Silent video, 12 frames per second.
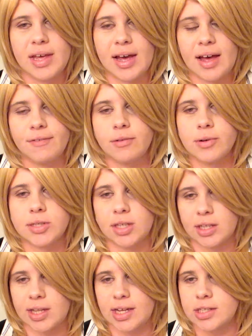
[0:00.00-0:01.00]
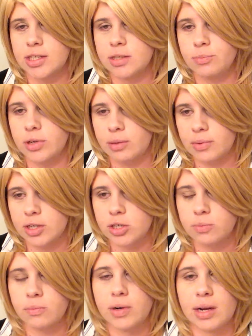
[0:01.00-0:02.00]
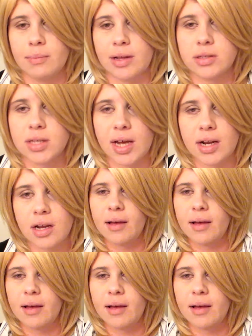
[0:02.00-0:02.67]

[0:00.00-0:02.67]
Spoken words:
I have to wear sunglasses pretty much when I'm outside.